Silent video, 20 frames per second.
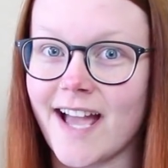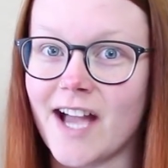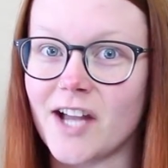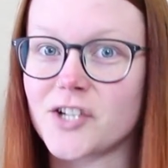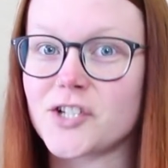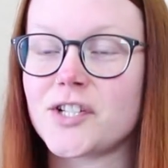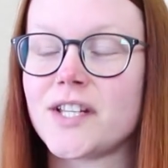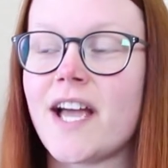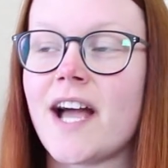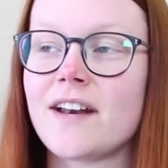I
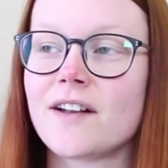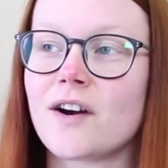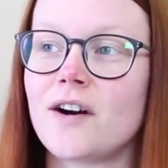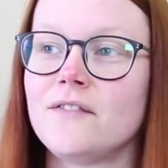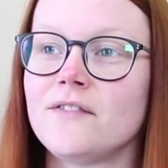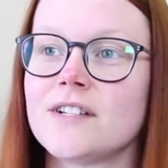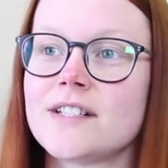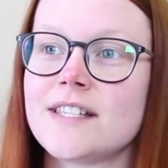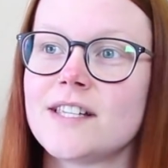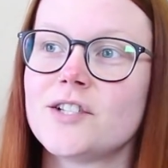actually had a
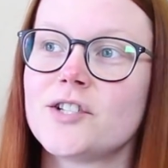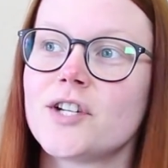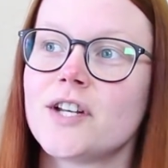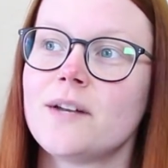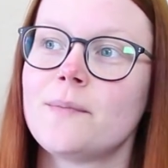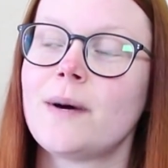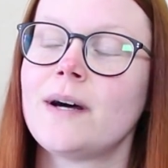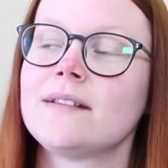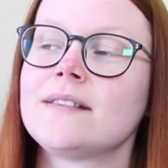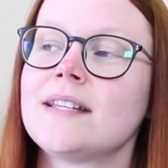
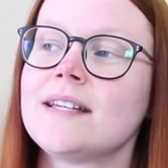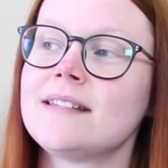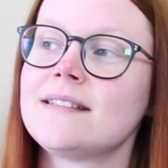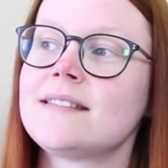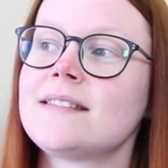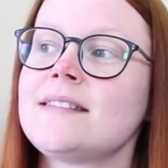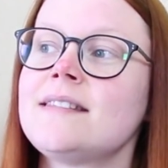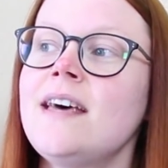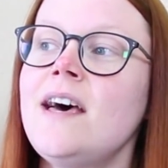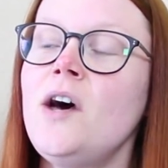conversation about
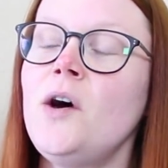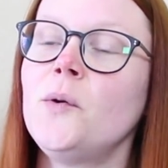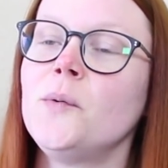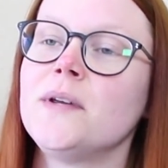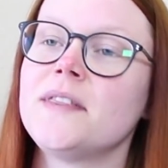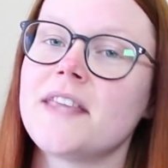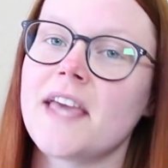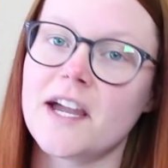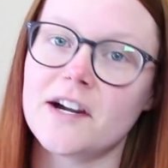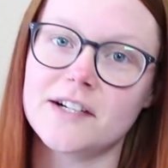this
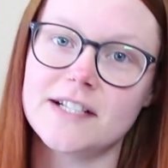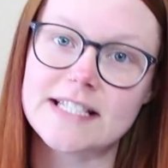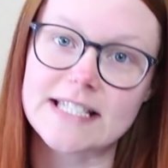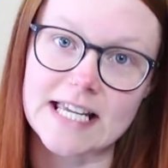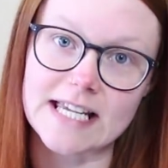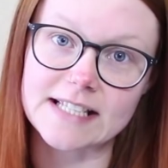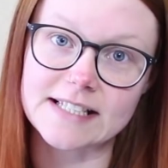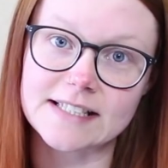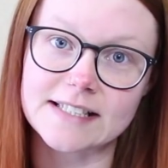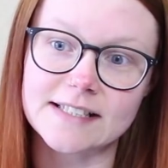with Carrie
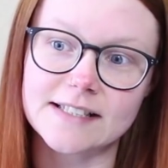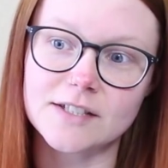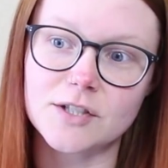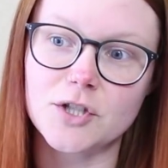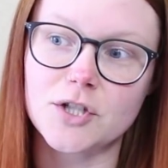Dayton.